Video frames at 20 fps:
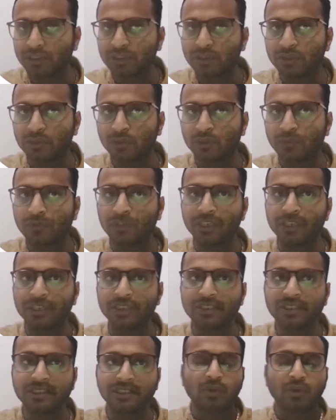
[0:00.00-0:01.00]
these two
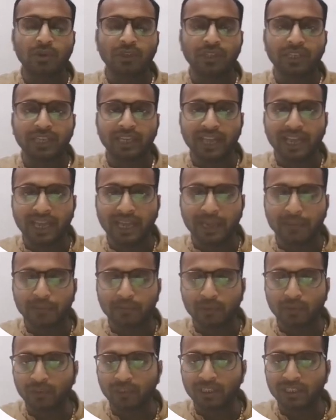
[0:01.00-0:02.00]
fields. So here I have
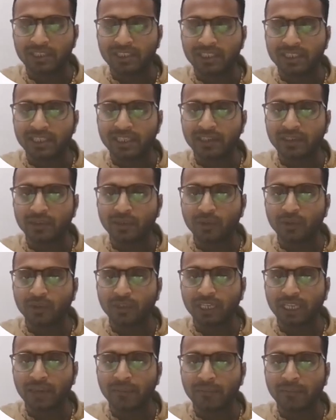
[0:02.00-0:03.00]
two fields here, your
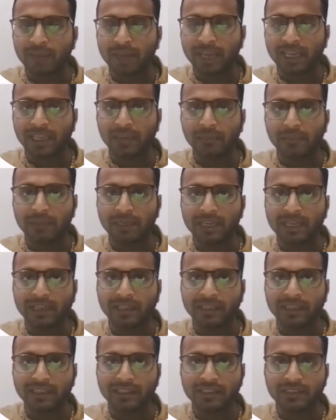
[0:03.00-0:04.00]
name and email
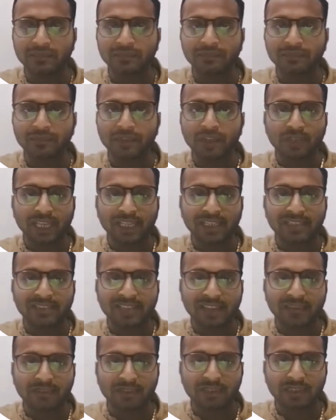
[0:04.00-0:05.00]
address. So
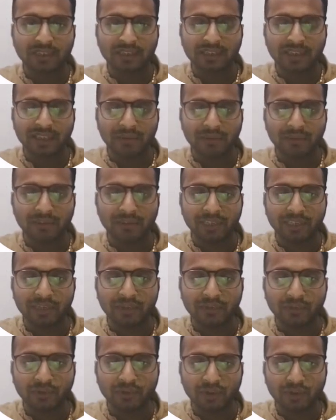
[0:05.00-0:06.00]
next I will have a
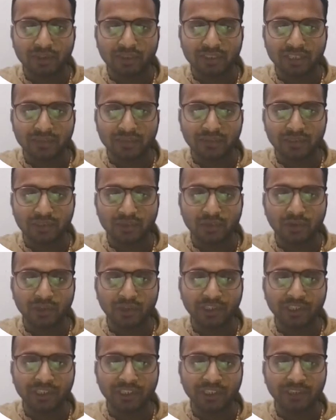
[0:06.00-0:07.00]
field for service
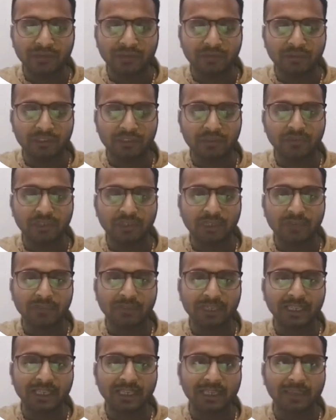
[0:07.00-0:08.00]
quantity, which will
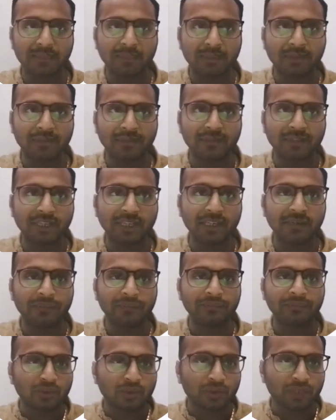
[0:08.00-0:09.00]
be a number field.
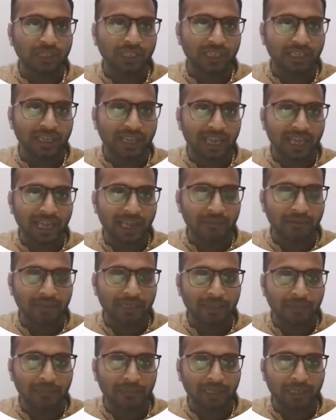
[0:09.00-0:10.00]
So here I have a
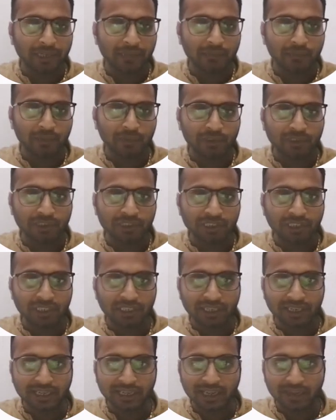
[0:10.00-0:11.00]
number input
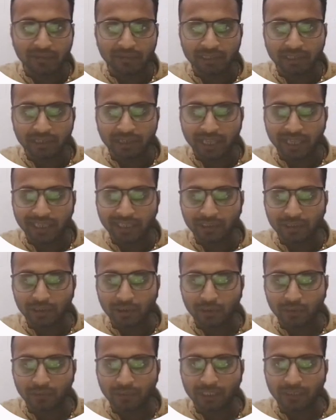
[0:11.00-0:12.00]
here, and I will drag and
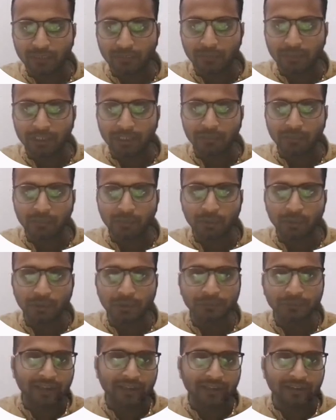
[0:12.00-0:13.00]
drop the number input
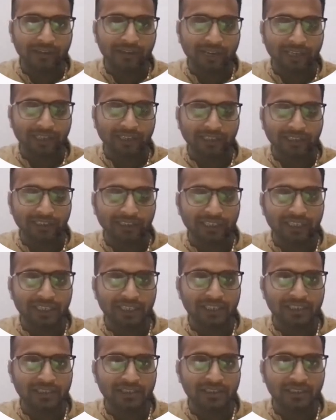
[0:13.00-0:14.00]
and write it
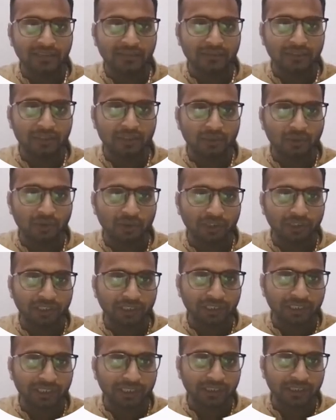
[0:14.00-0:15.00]
as service
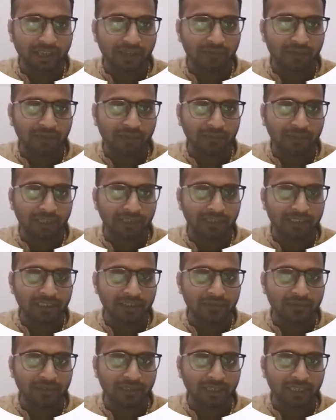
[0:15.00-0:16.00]
quantity. I will make
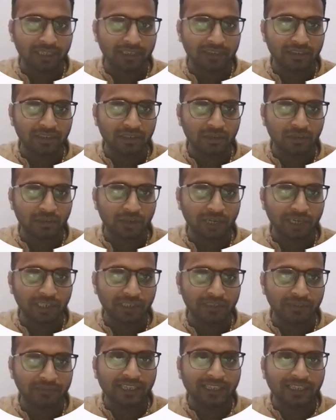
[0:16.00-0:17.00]
this field as
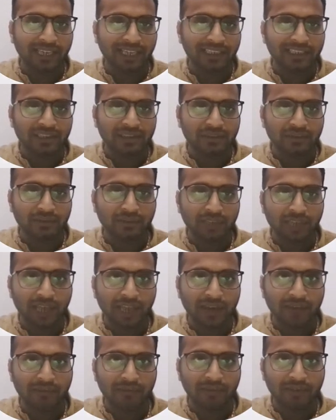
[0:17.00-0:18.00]
required. Then next we
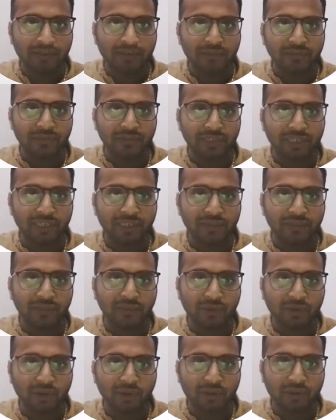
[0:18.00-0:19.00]
have a field
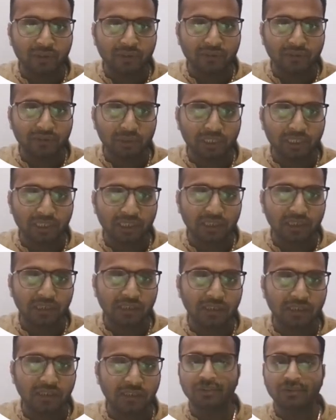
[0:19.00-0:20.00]
for total,
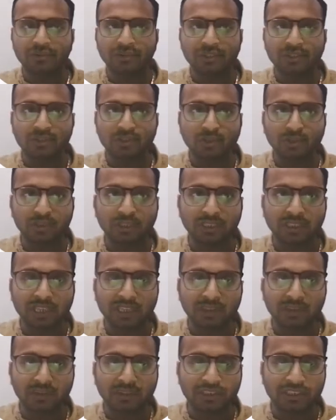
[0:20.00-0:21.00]
which will show the
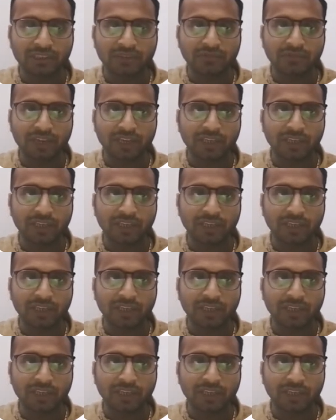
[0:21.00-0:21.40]
calculation